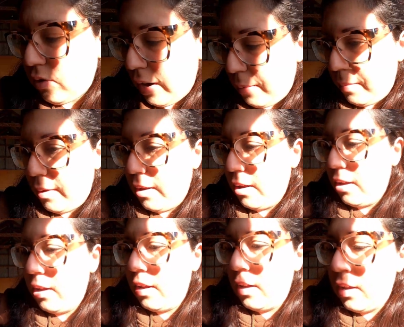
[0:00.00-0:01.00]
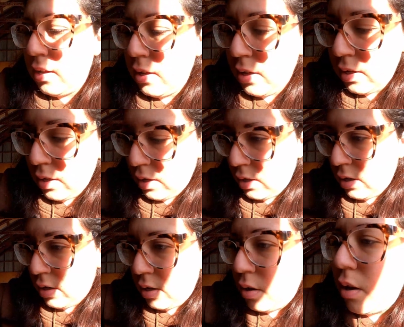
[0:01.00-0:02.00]
Right.
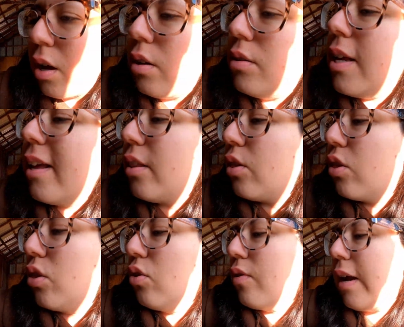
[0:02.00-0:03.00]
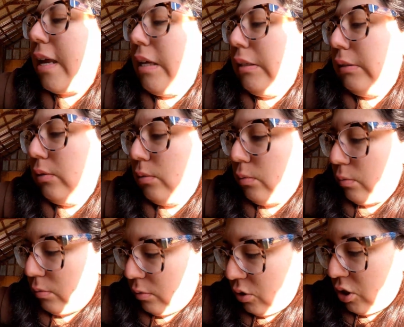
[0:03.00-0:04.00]
I'll take 3. Oh,
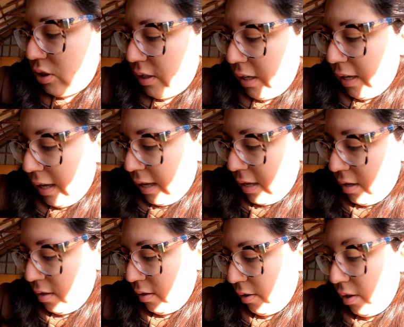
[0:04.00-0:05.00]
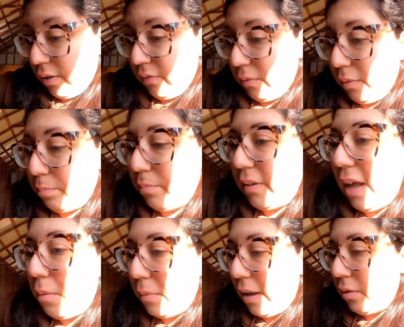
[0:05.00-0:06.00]
just in case. I can't even get them